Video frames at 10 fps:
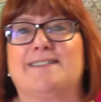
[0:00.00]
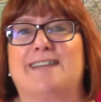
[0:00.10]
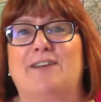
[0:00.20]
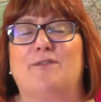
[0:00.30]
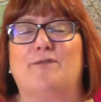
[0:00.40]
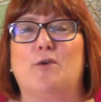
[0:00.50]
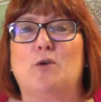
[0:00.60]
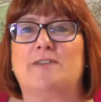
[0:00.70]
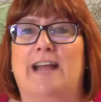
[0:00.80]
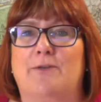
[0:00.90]
is going to
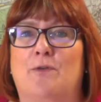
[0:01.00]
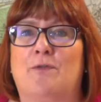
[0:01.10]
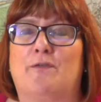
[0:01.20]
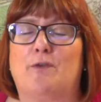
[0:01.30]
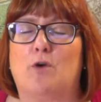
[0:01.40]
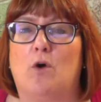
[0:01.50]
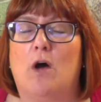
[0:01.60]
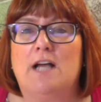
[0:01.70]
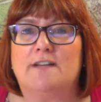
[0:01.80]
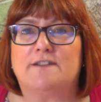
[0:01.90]
fall down on the floor.
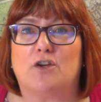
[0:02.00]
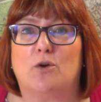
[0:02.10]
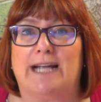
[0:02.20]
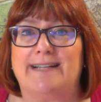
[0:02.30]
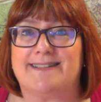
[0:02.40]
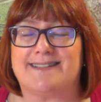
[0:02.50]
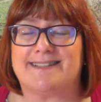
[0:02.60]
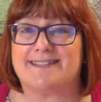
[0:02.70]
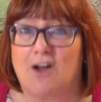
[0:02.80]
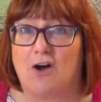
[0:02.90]
So you're going to
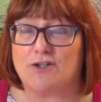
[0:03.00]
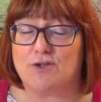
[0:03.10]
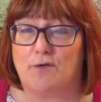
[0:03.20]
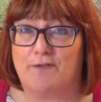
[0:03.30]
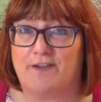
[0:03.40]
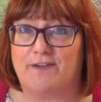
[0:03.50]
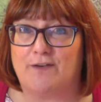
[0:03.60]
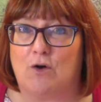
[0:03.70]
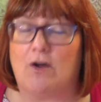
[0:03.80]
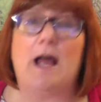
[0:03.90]
start off the
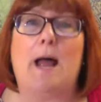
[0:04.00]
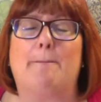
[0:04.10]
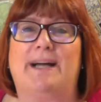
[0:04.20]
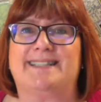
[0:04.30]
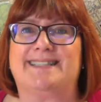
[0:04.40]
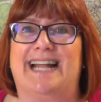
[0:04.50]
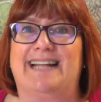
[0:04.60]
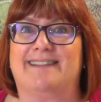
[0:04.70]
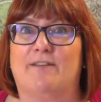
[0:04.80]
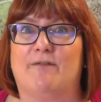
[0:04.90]
song by
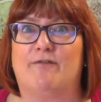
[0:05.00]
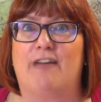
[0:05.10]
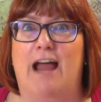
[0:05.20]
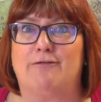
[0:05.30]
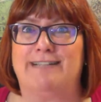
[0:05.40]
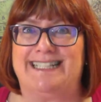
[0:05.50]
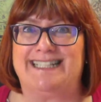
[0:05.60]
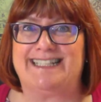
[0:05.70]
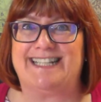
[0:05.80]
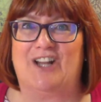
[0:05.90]
standing very
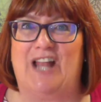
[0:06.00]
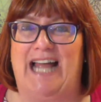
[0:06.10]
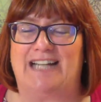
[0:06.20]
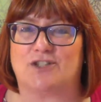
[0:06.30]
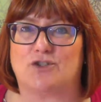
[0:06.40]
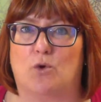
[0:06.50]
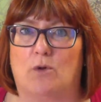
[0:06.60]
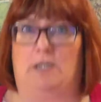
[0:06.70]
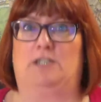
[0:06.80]
still and tall,